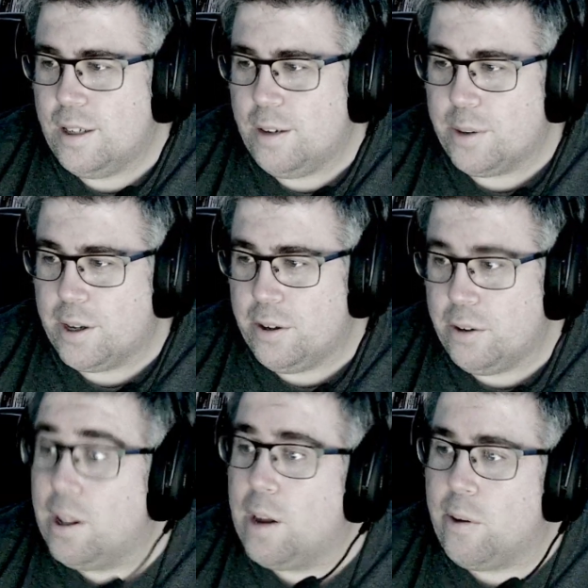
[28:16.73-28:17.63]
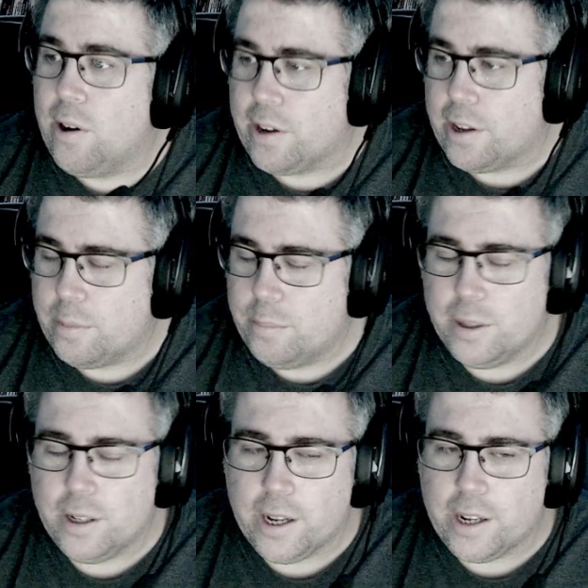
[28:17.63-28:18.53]
We're gonna do a lot of walking, but
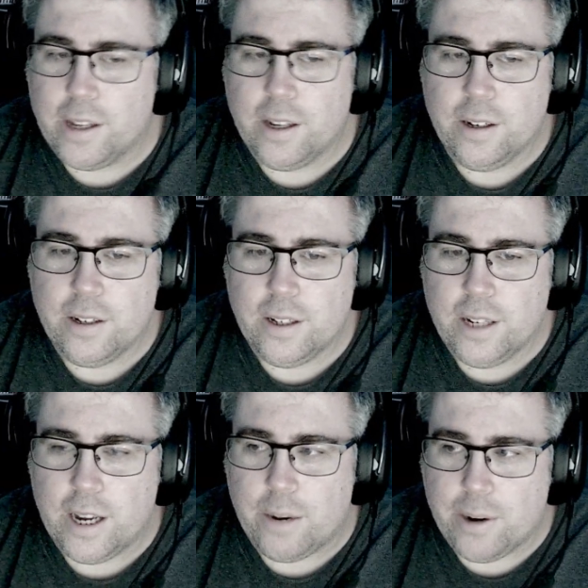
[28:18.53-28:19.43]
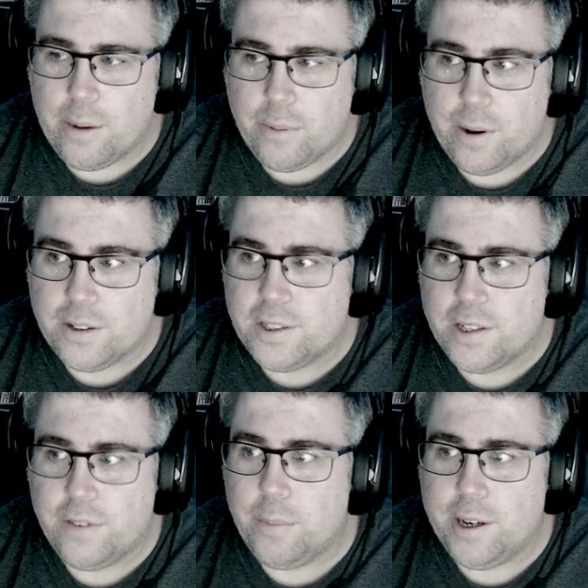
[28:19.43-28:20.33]
like, yeah, we're not running
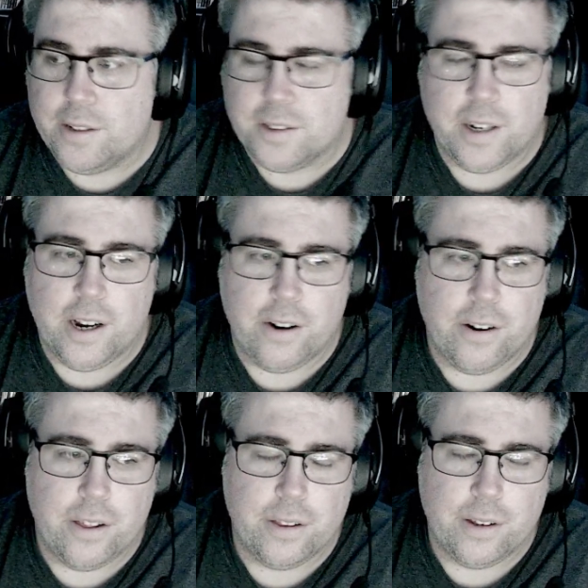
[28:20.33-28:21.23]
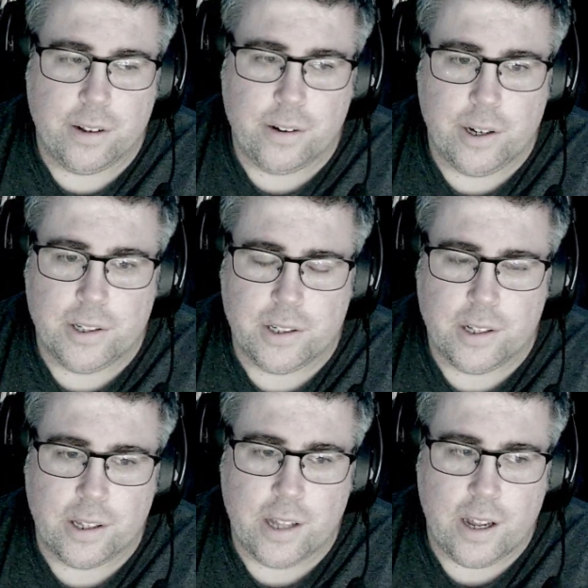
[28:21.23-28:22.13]
7 miles a day or nothing crazy
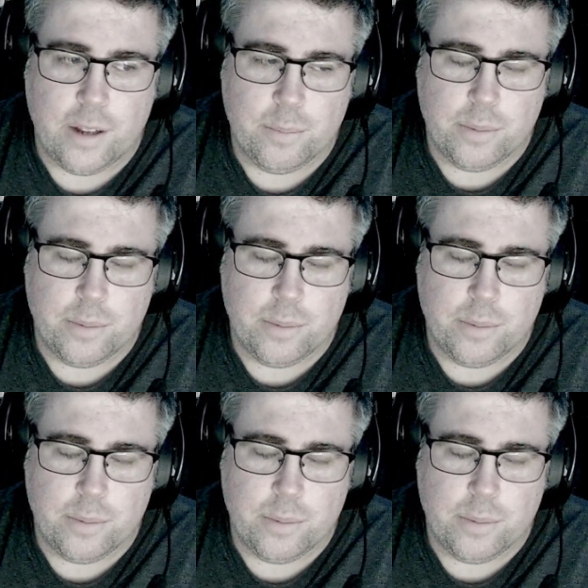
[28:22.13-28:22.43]
like that.